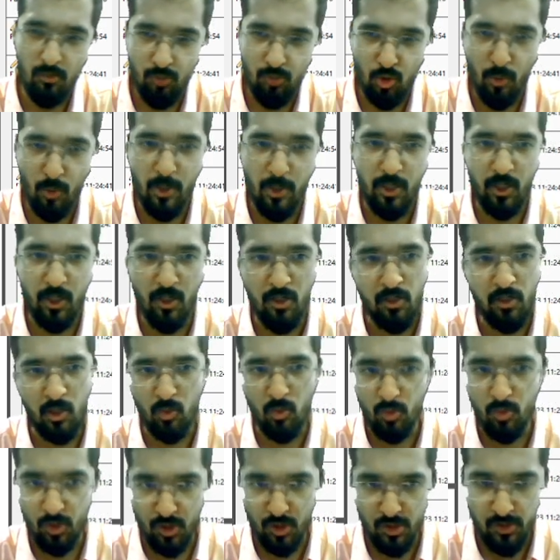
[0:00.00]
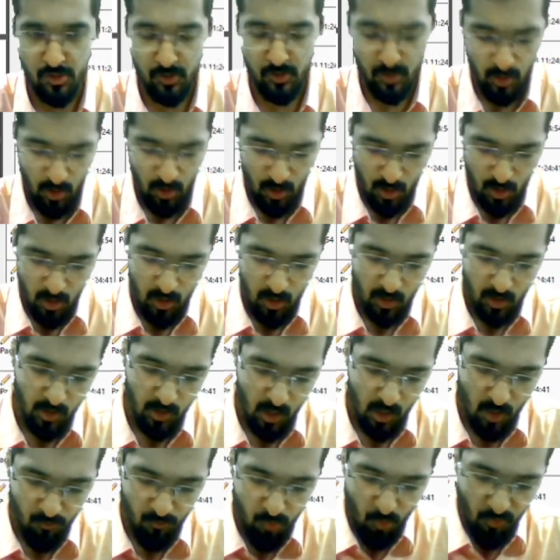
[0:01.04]
geometry related questions.
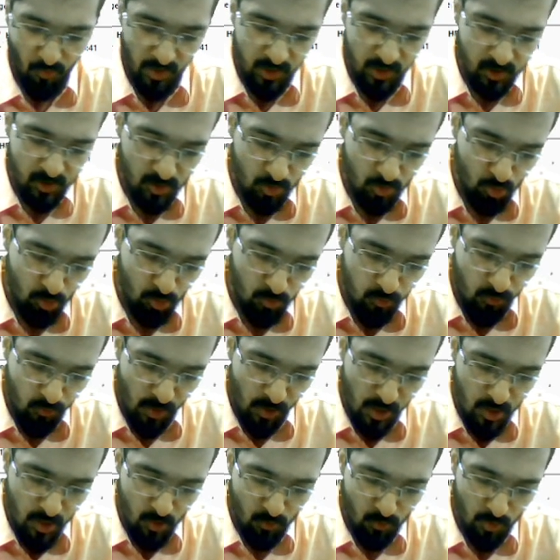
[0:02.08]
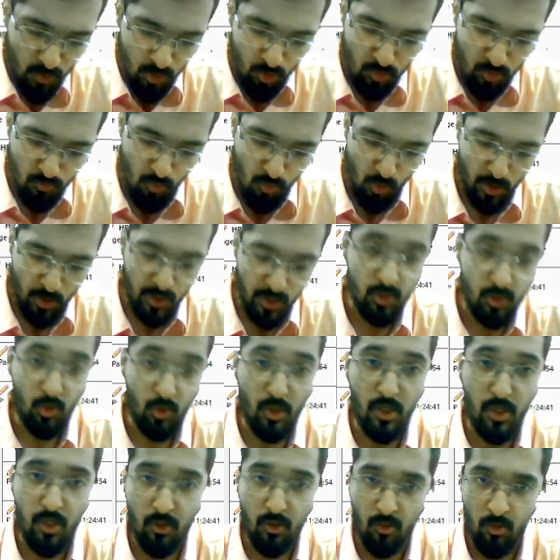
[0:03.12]
Graph of x cube y equal to mod x.
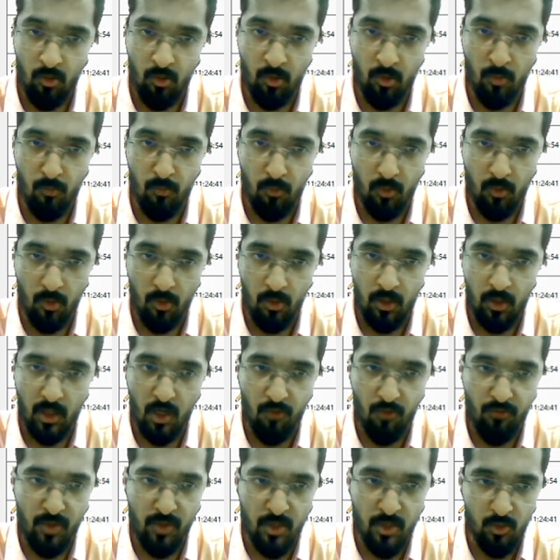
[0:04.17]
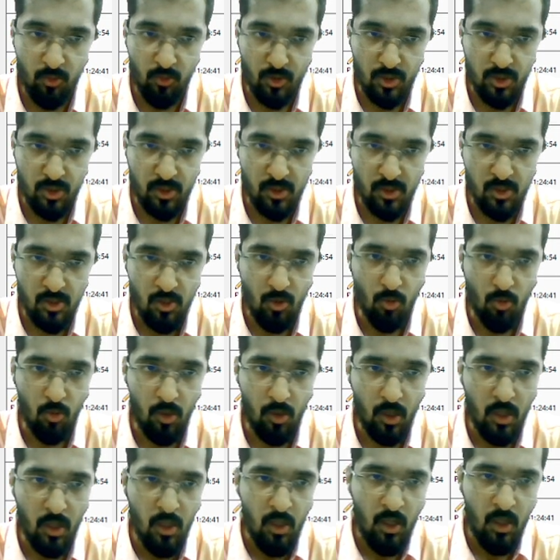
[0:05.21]
Again graph related questions. Okay,
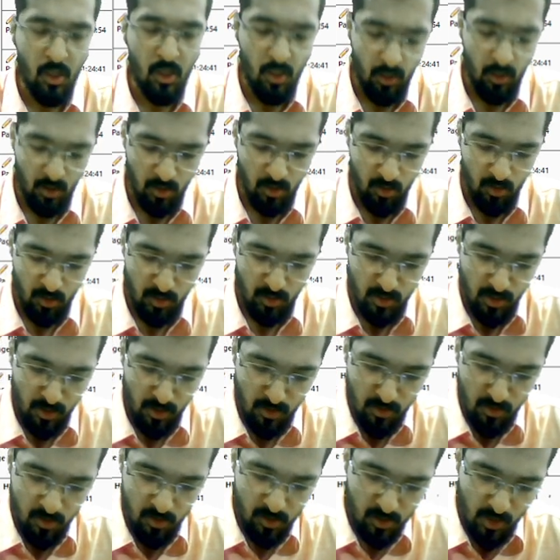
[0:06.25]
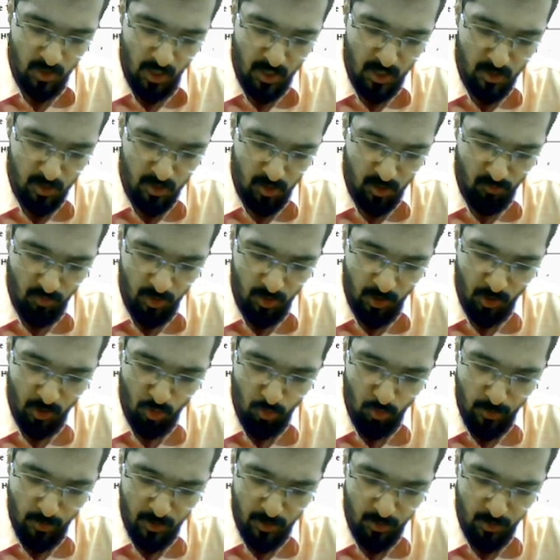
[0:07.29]
then sine
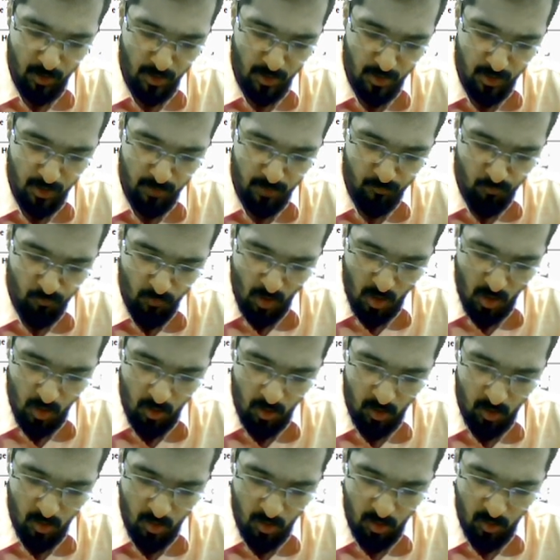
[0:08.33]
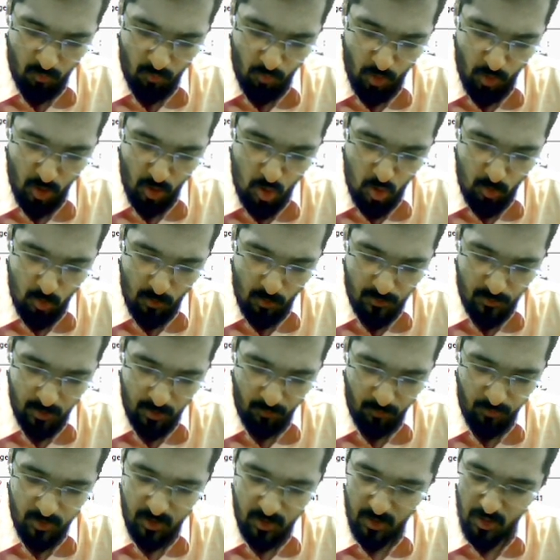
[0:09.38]
trigonometry again. Volume of
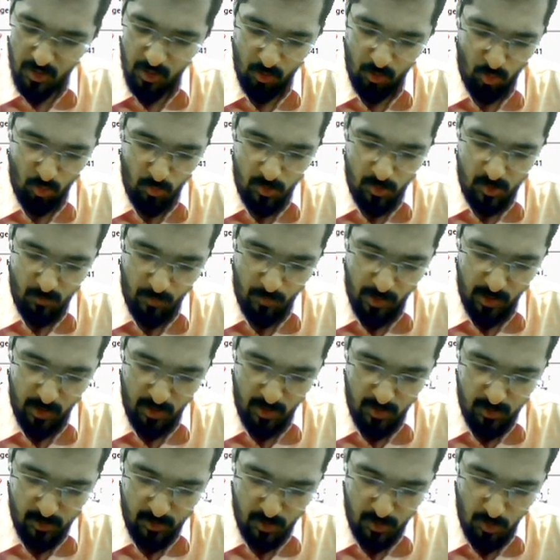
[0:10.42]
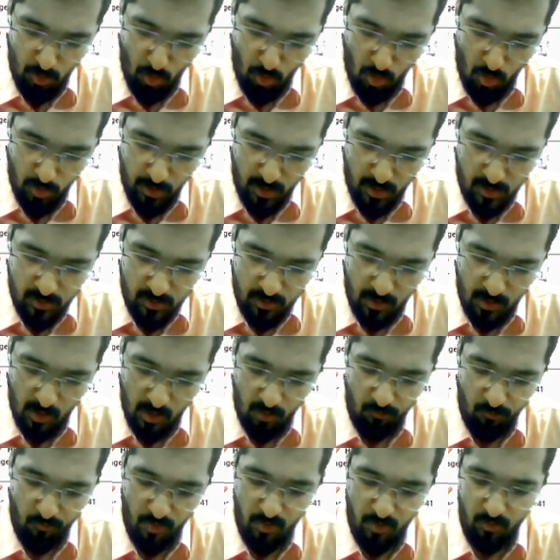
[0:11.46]
surface area and cube, it's pretty easy. Log x graph
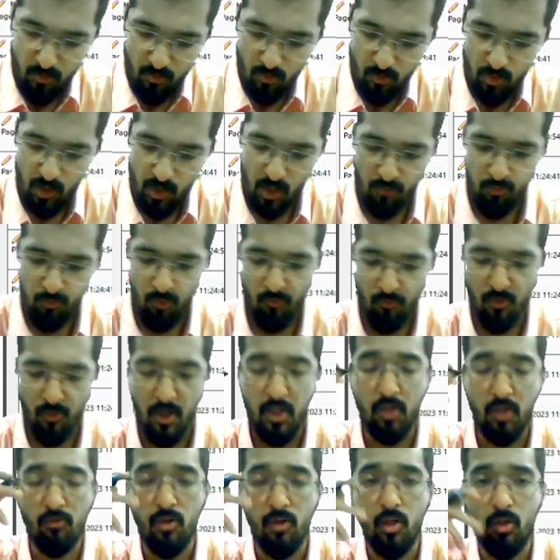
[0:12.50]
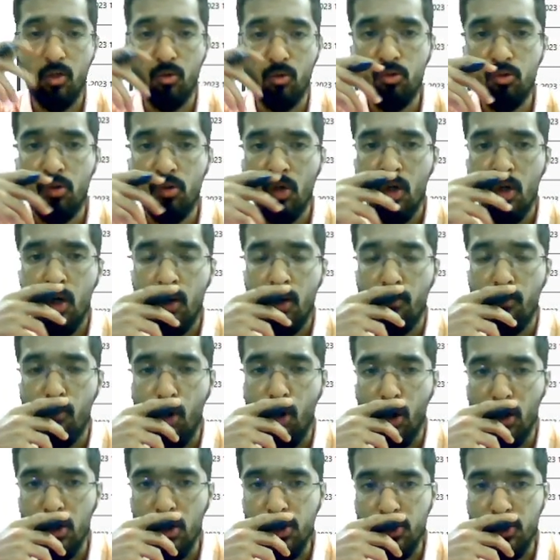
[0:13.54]
and graph of y equal to
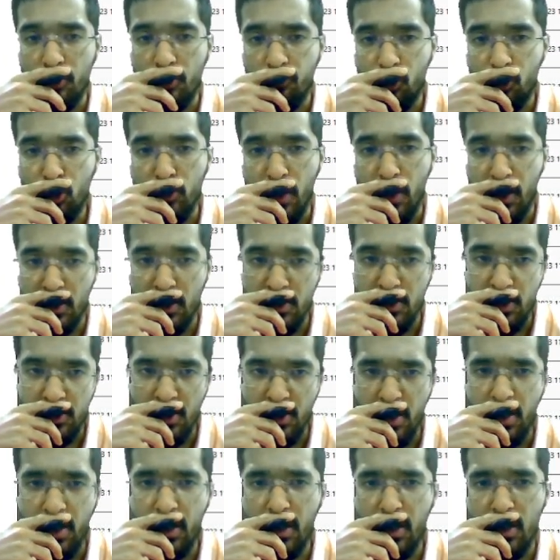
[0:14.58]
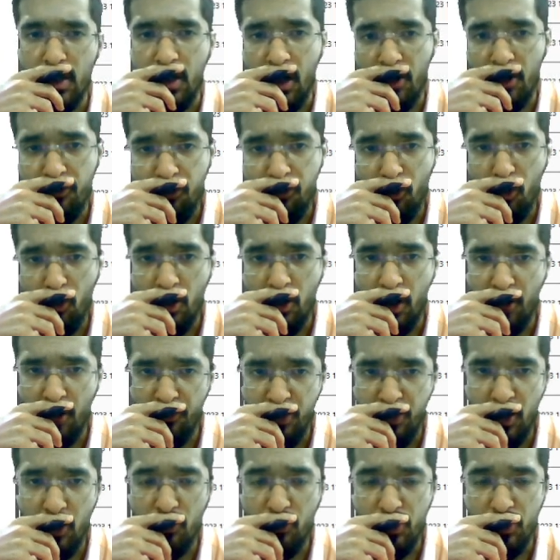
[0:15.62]
modulus of 2 minus x. Again graphical
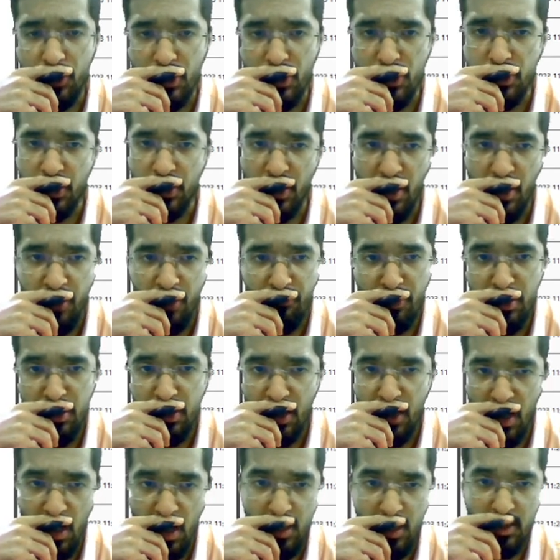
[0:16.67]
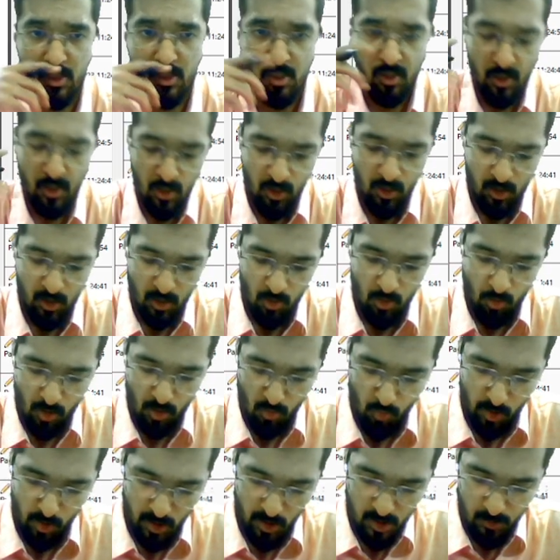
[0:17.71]
questions are heavily asked. Okay,
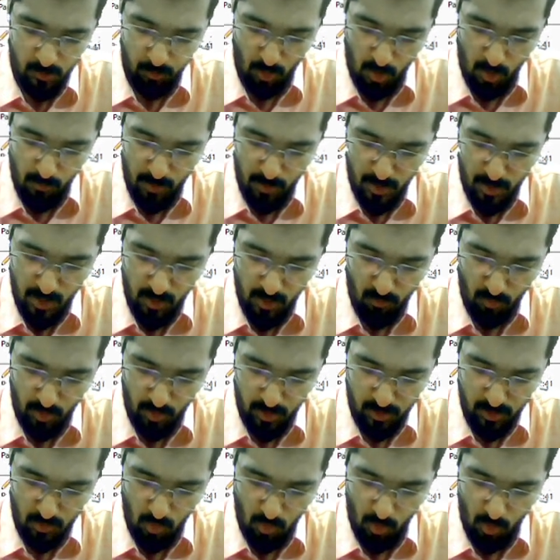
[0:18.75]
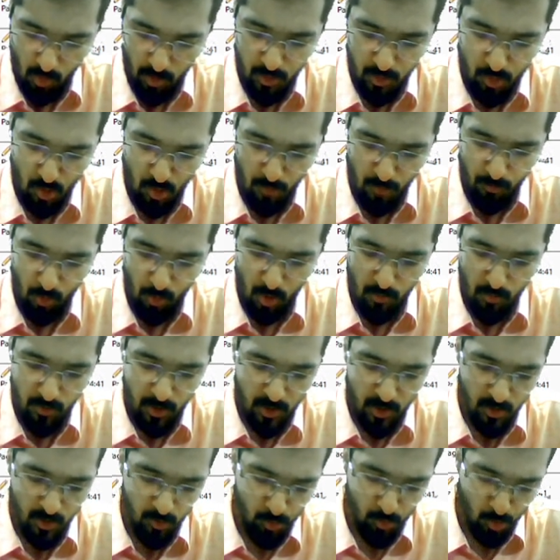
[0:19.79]
what is probability and what is the odd ratio in probability,
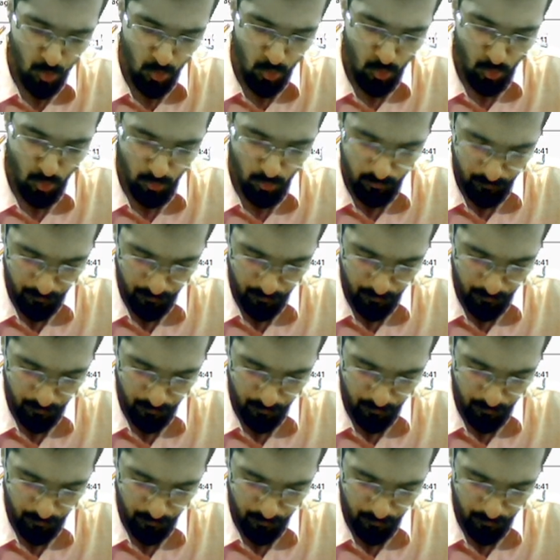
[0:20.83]
you should know.